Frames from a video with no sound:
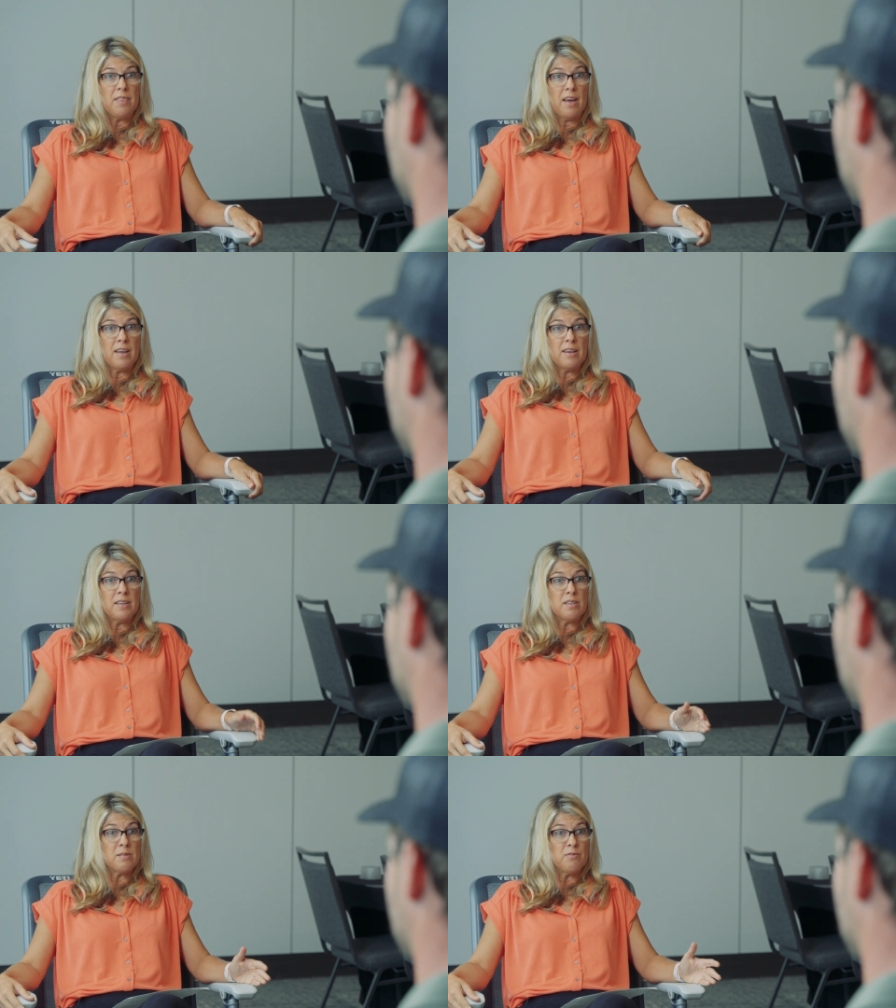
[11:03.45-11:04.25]
That
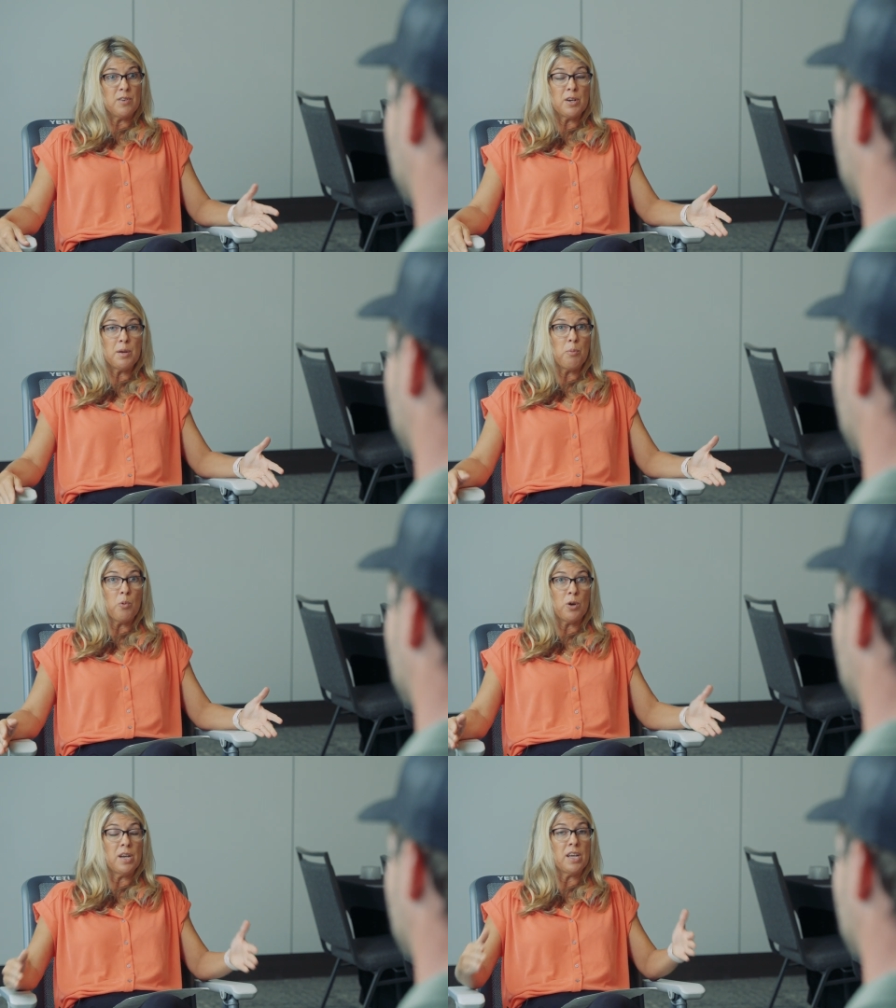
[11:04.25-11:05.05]
is very
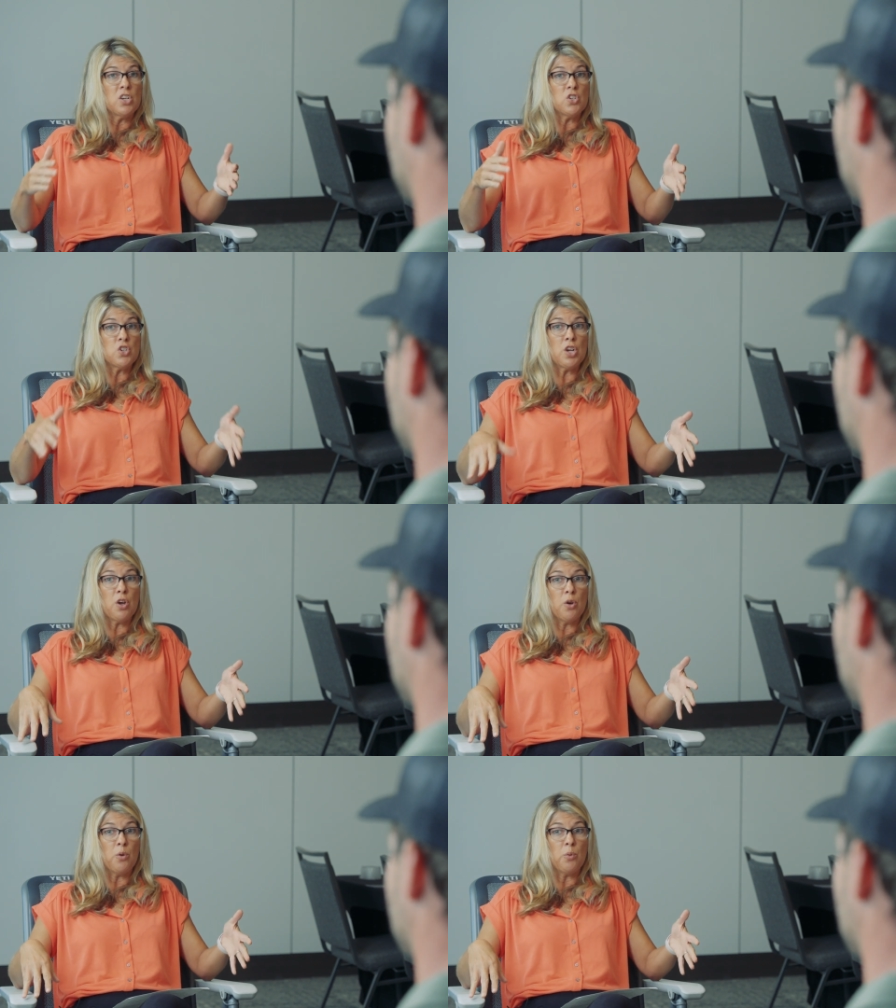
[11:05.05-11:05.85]
important. It can
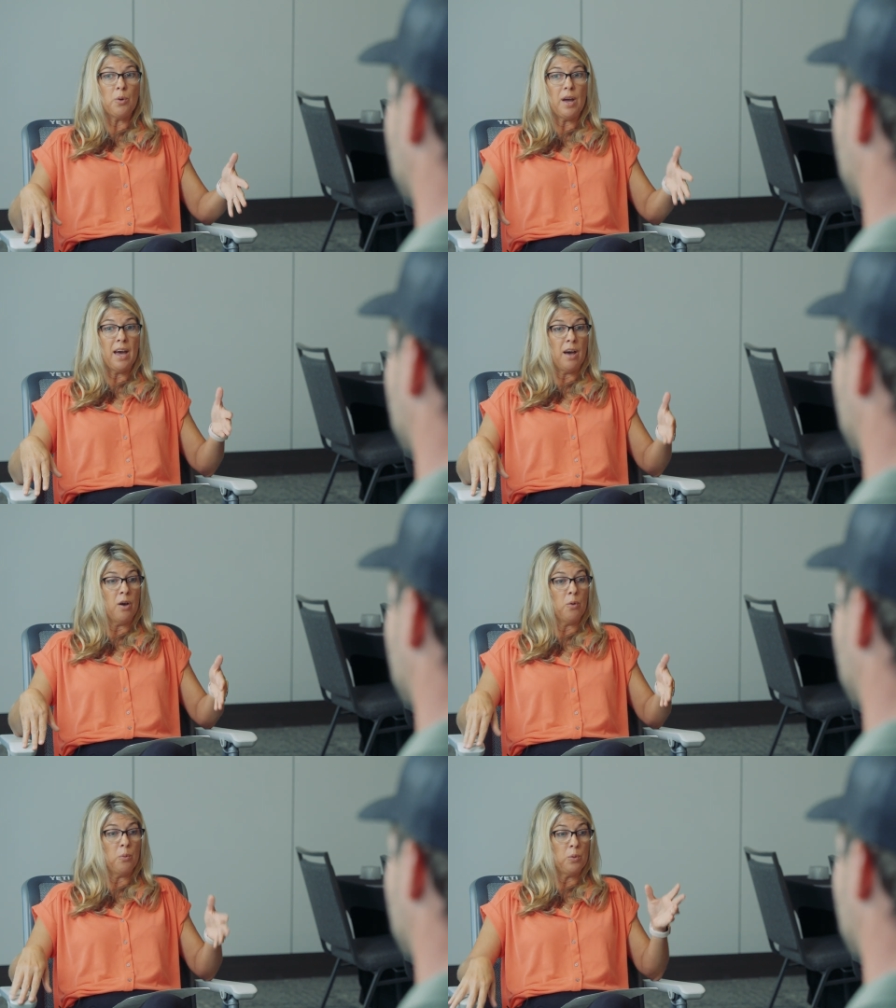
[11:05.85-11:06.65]
show
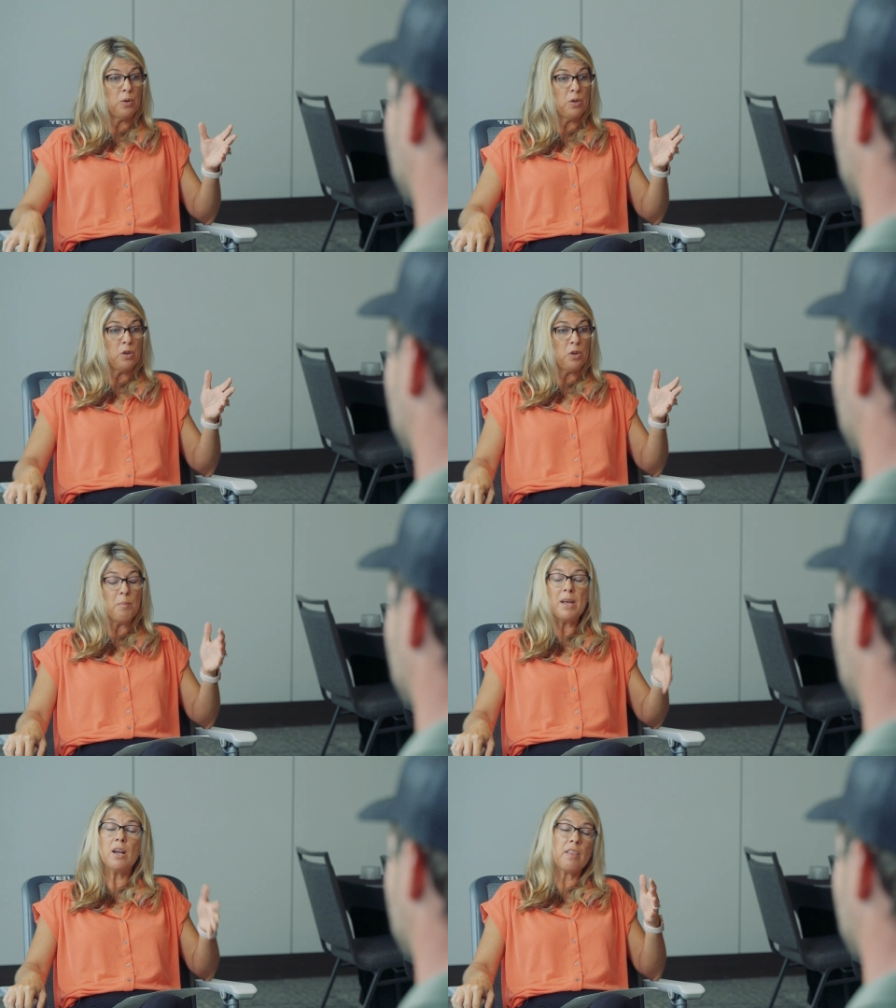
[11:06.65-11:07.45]
how you
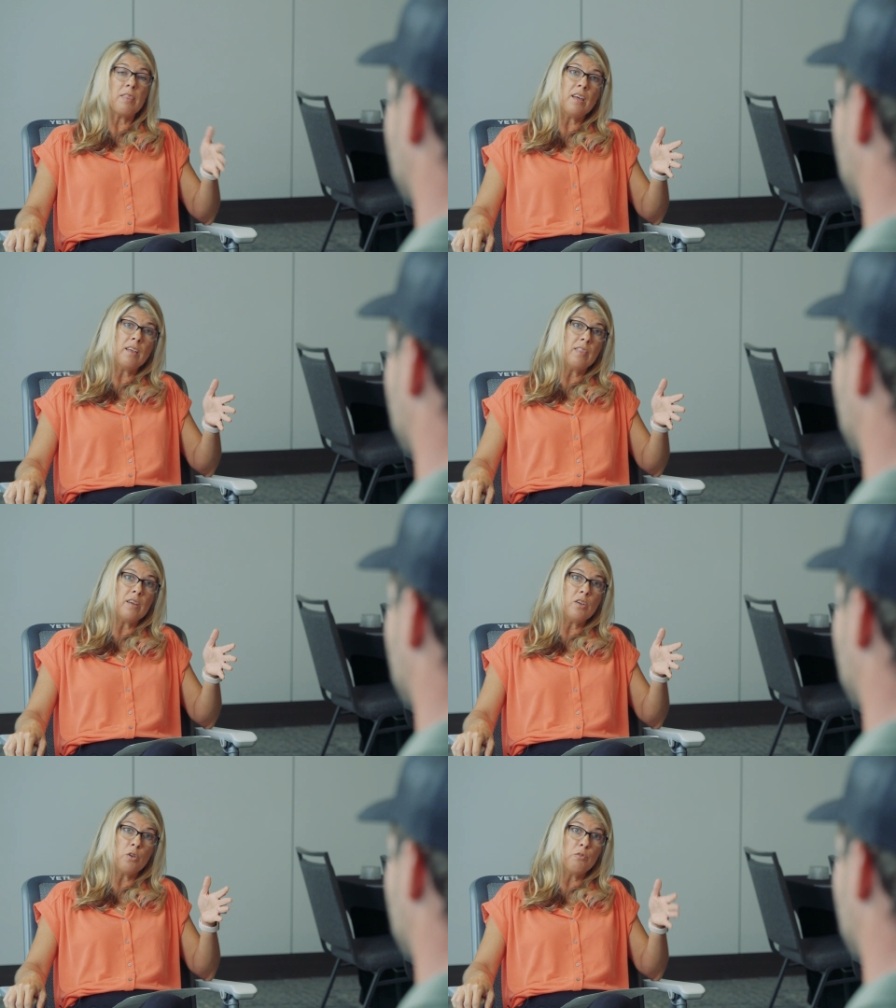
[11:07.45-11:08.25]
may not think
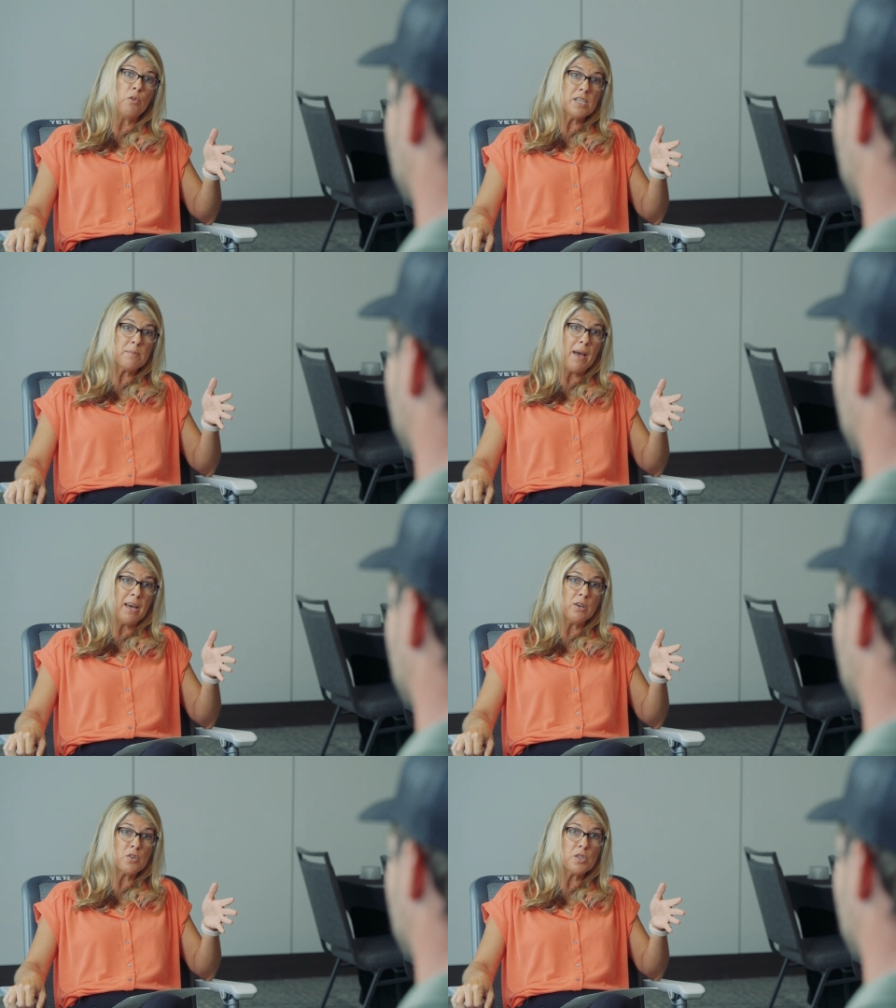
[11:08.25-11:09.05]
that your voice
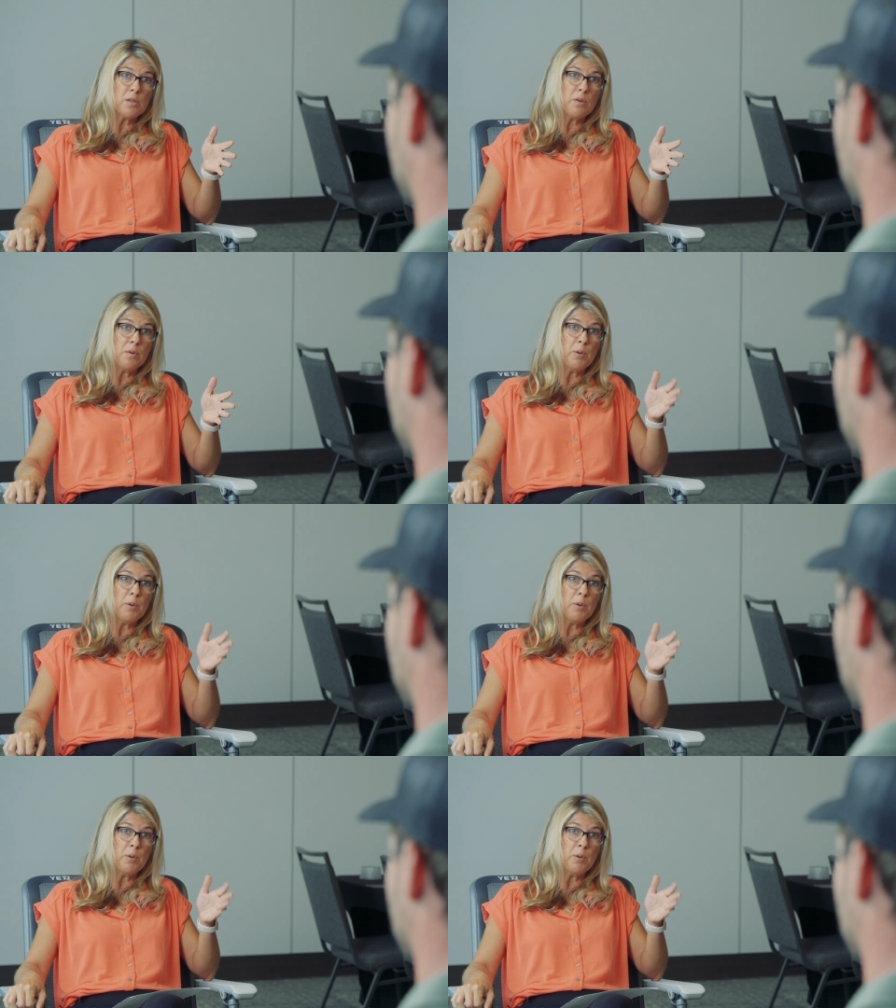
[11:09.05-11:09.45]
matters,